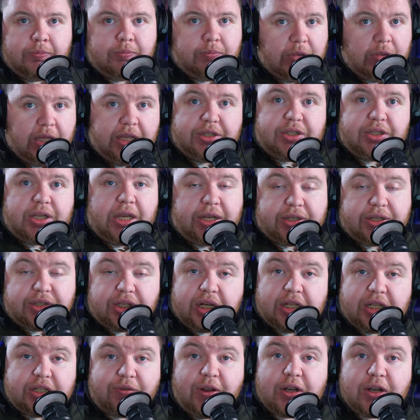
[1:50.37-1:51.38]
let's say, a
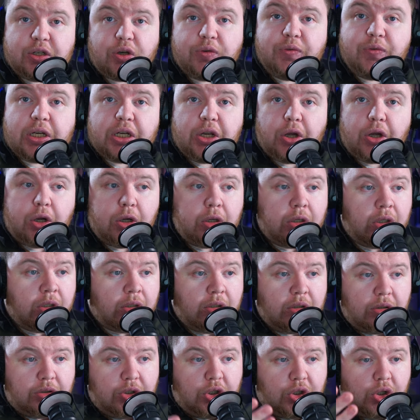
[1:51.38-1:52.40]
Satisfactory video,
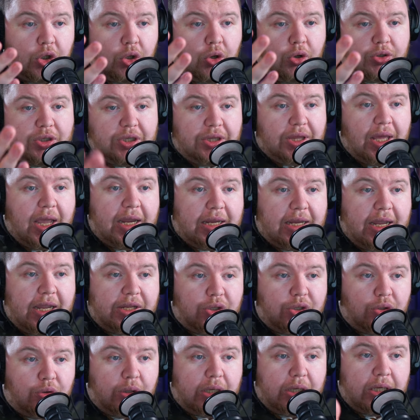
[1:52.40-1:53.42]
you can go to that
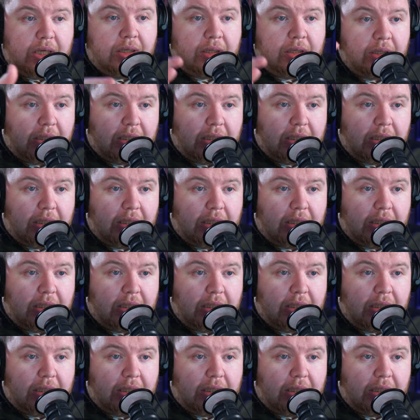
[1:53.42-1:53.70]
category,